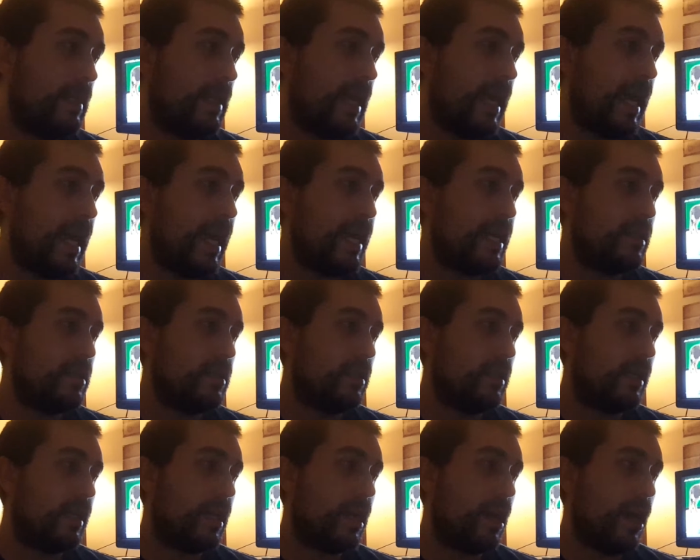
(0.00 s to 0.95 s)

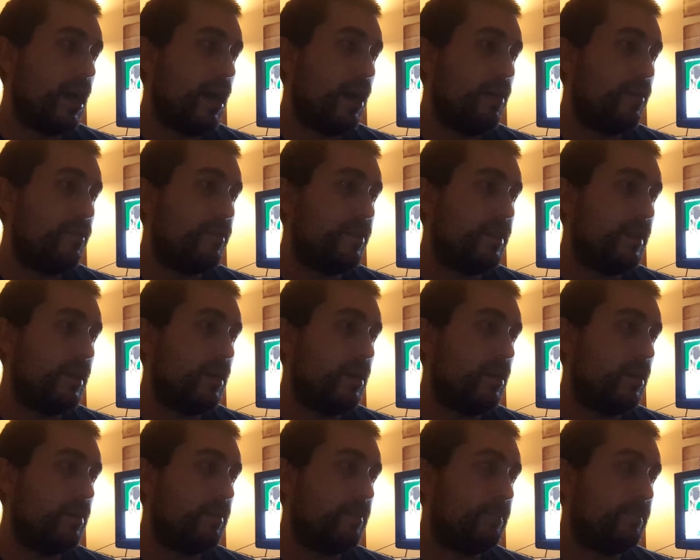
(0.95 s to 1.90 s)
handling of
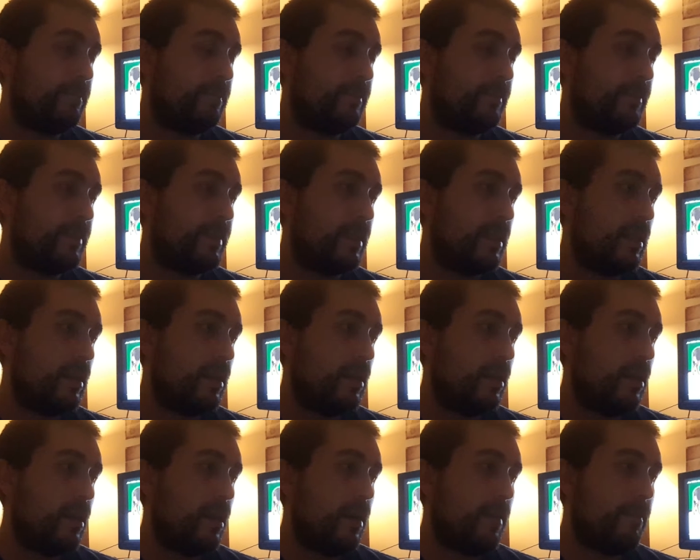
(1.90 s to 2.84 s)
the
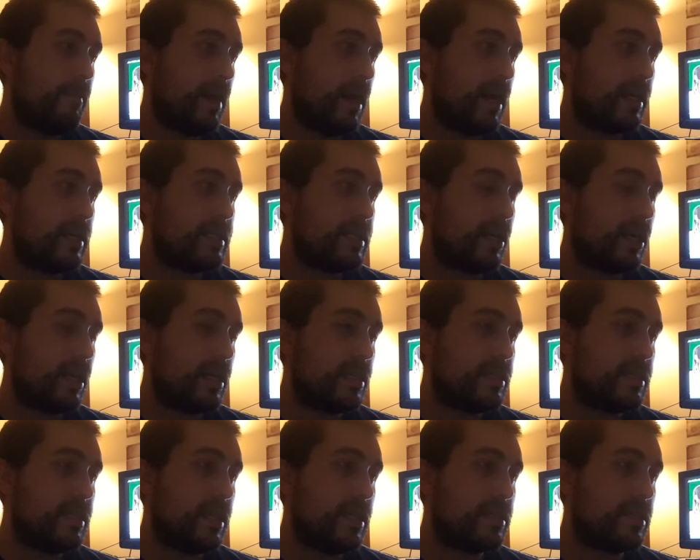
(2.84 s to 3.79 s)
monetary
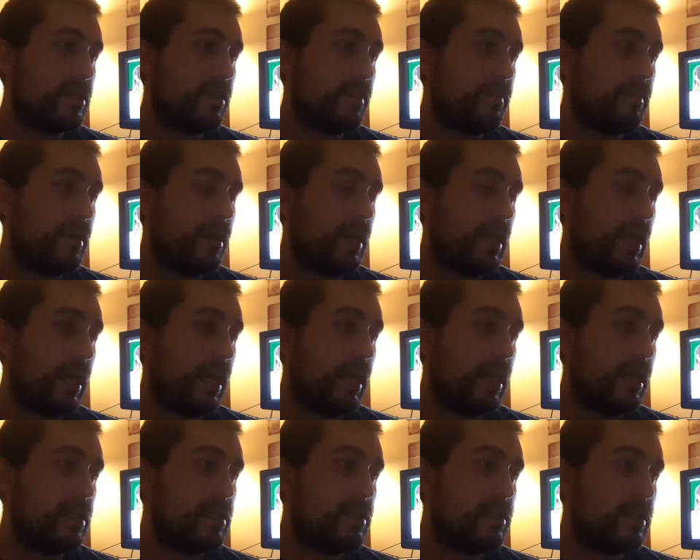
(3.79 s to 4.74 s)
system,
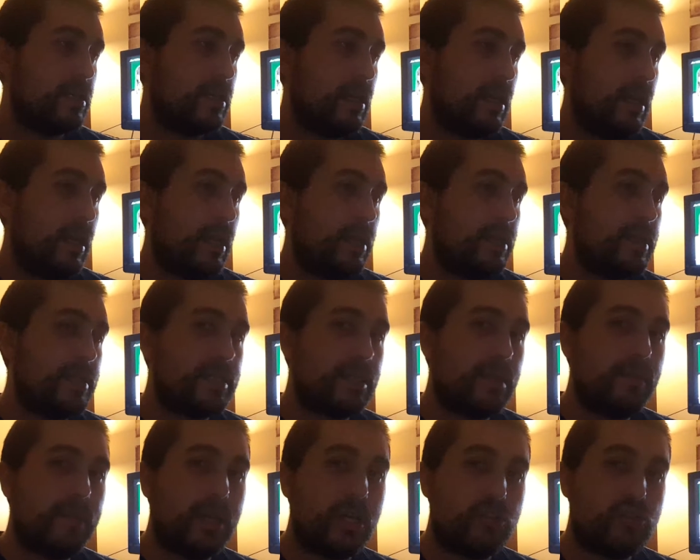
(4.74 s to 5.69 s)
and this
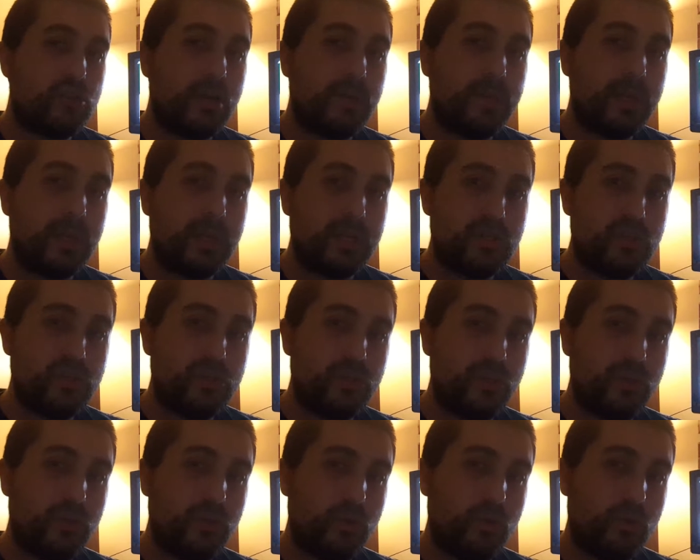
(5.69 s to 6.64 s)
can be attributed
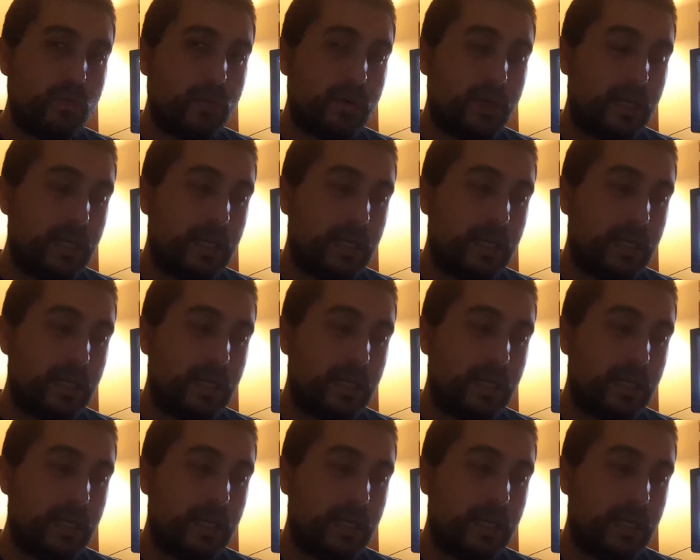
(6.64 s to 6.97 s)
to